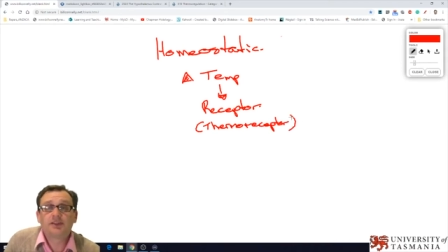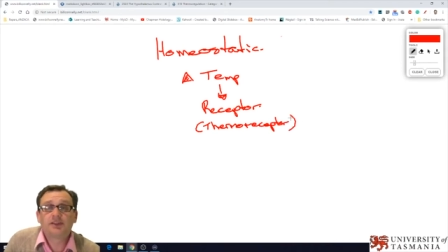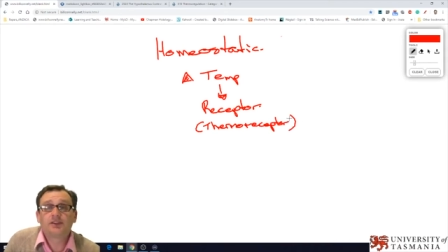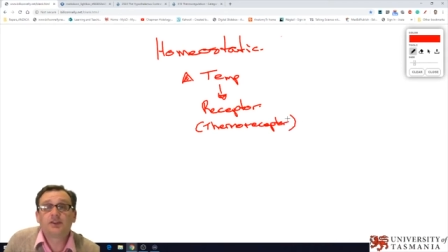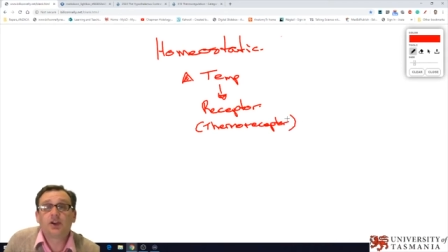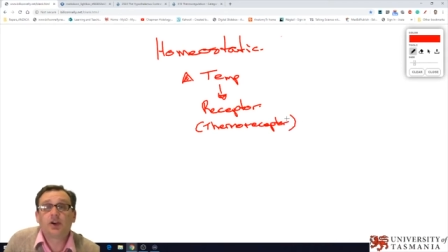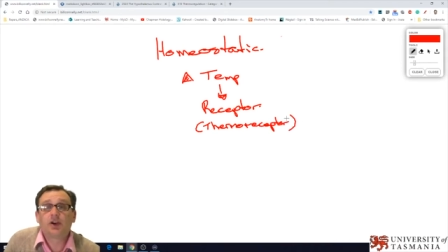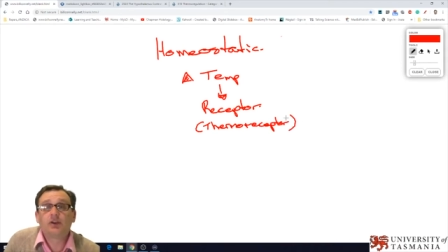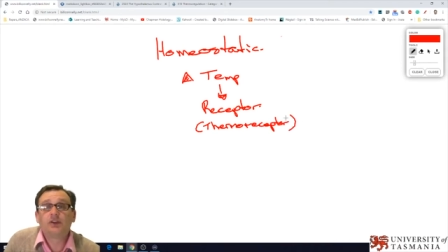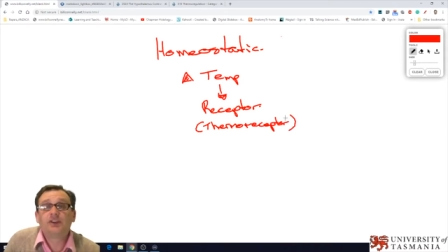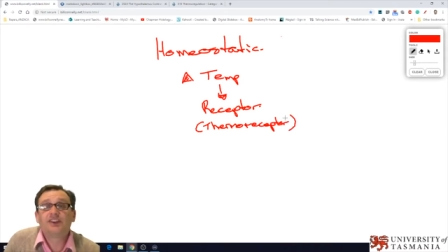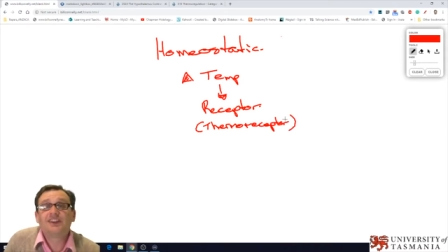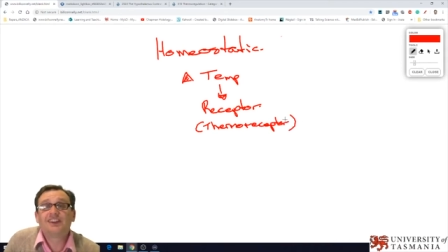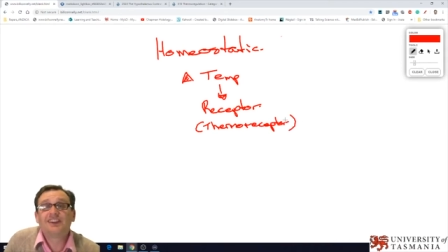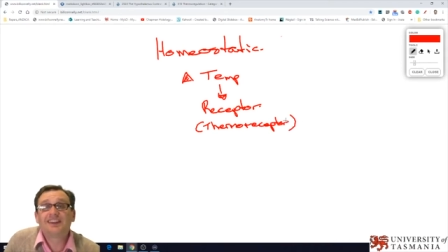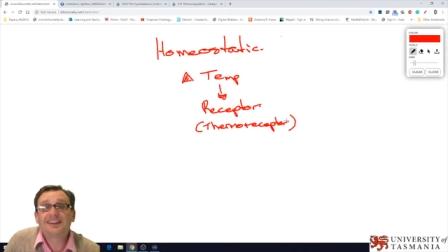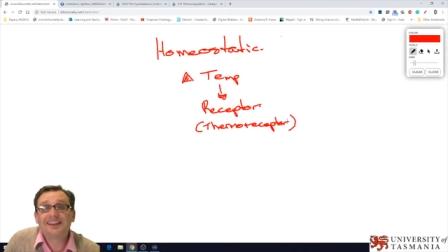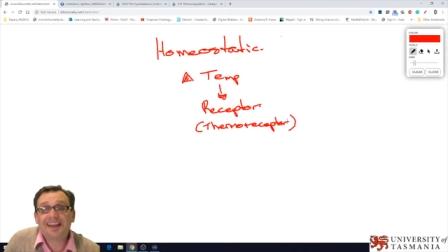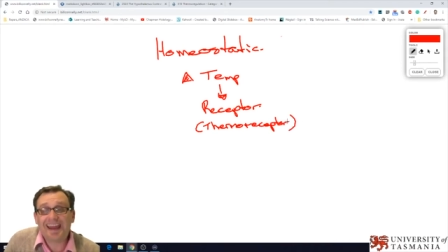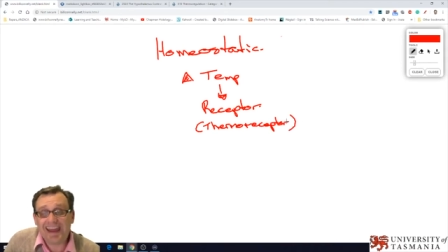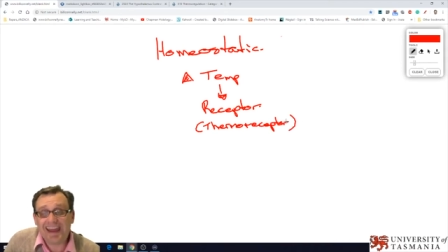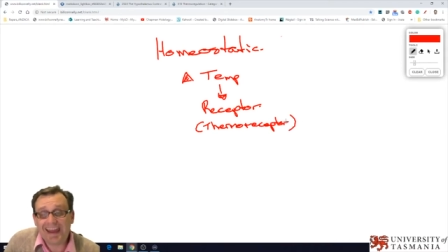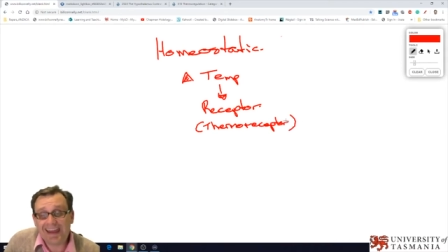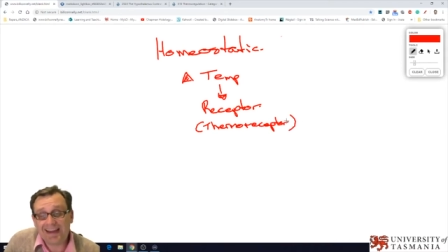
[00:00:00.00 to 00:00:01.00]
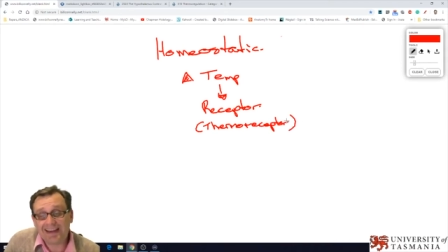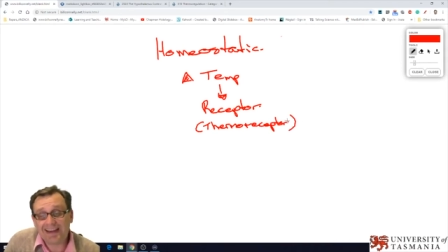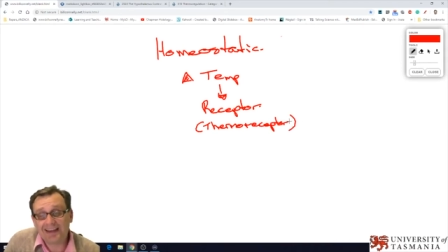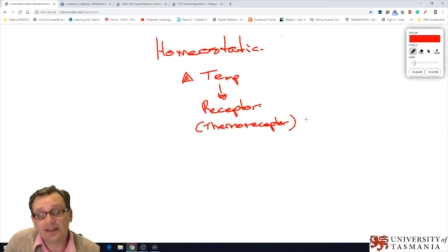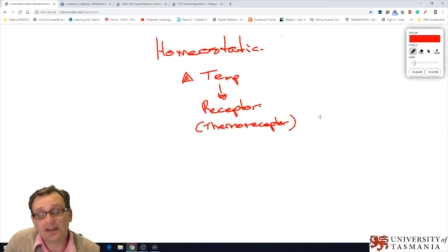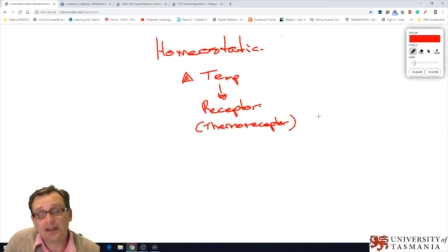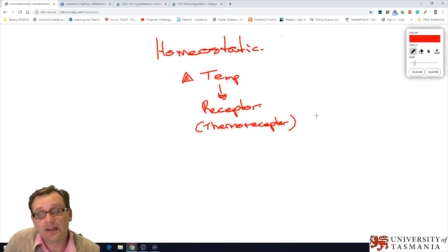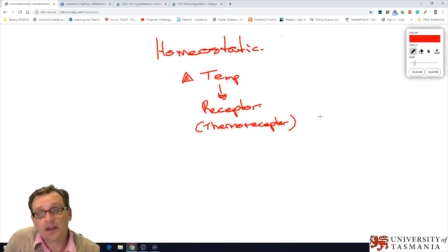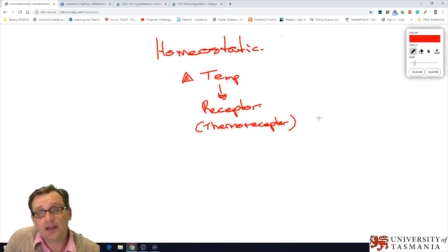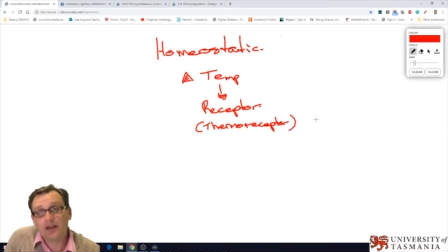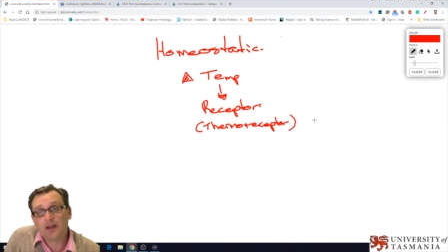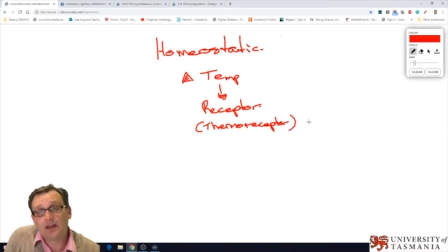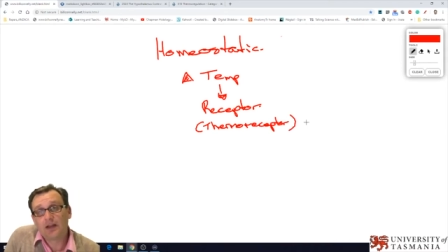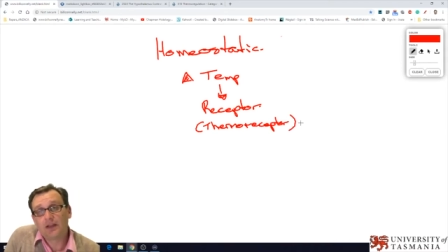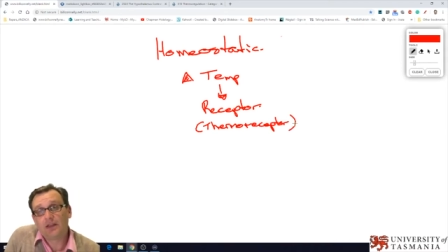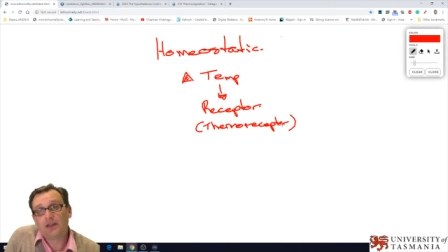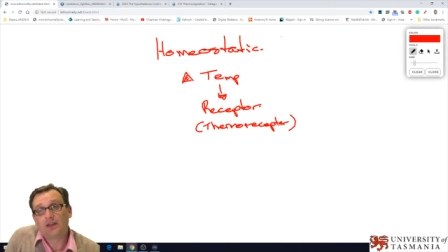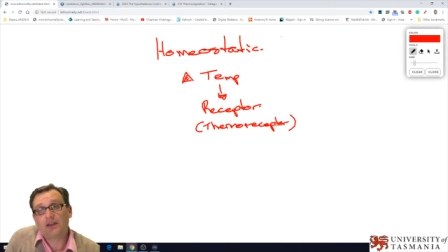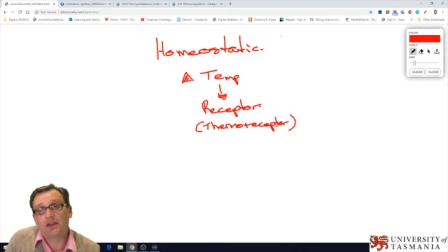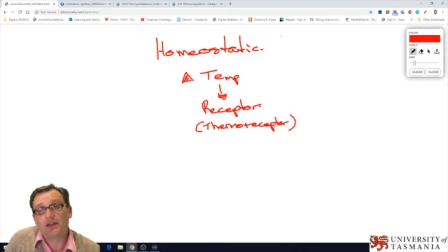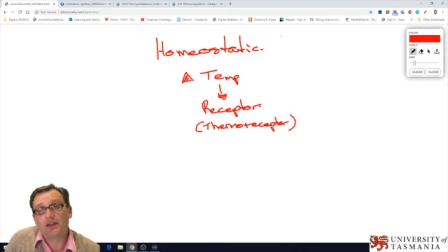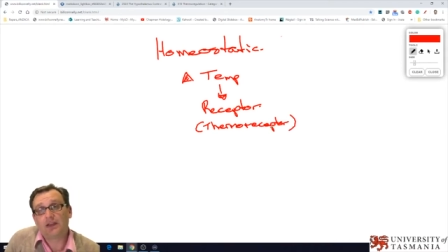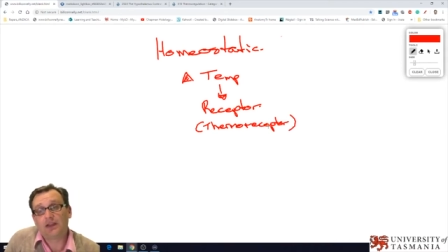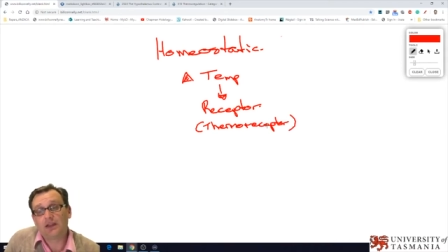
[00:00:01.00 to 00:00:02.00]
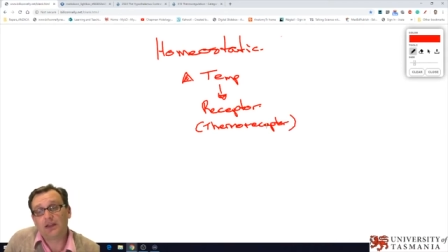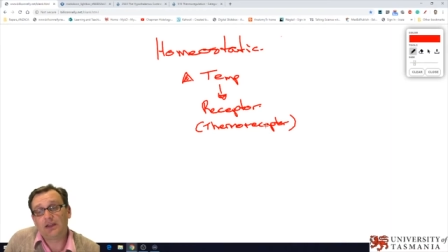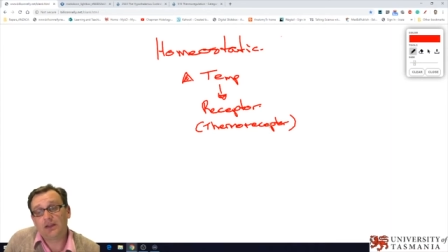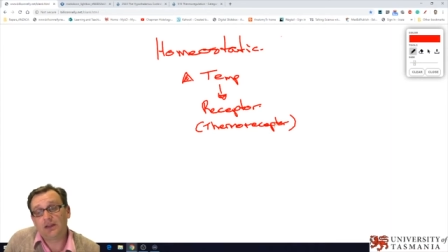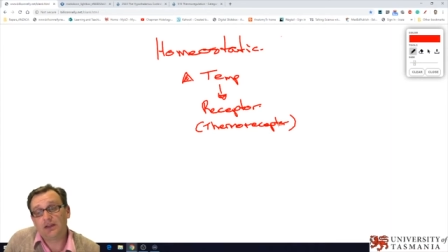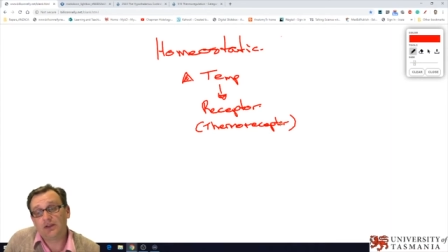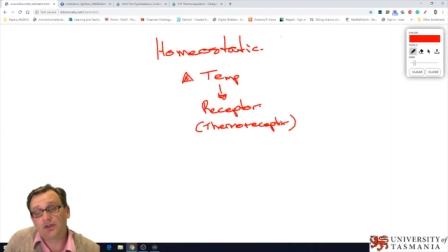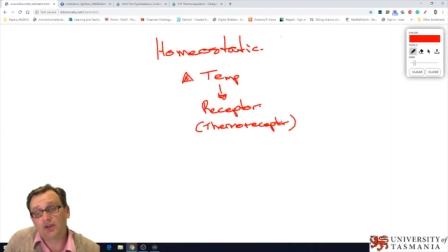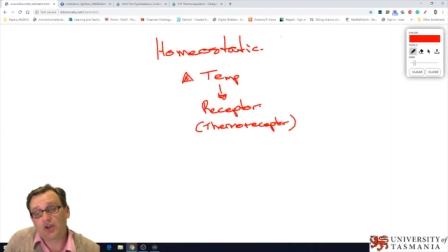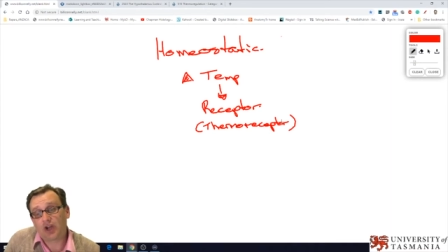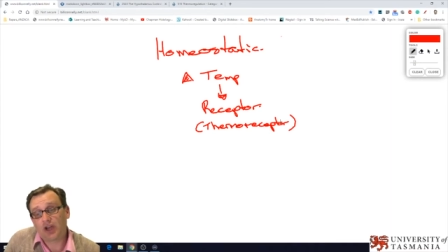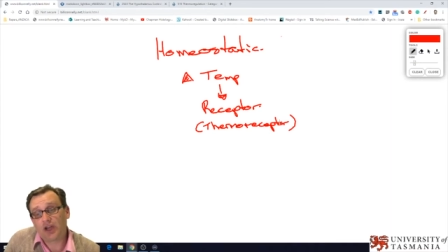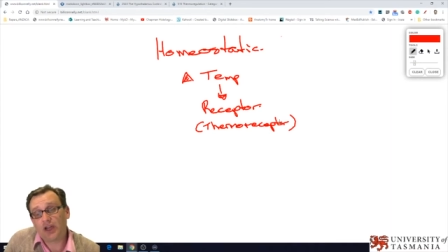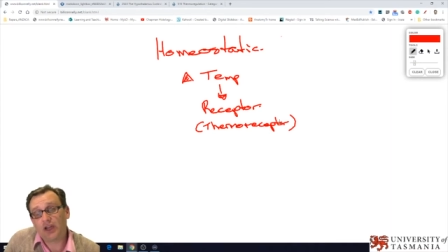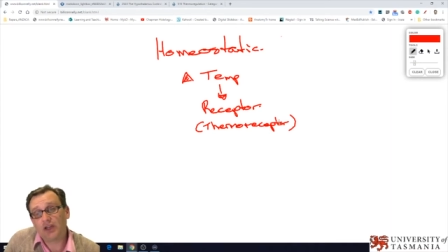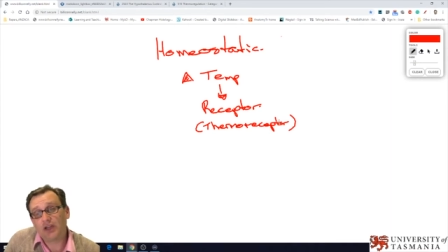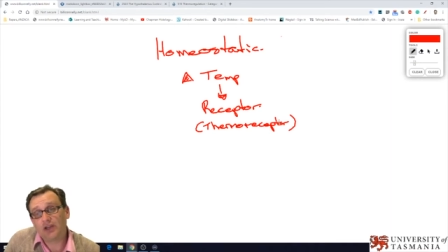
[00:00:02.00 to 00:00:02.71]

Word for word: but this is going to detect the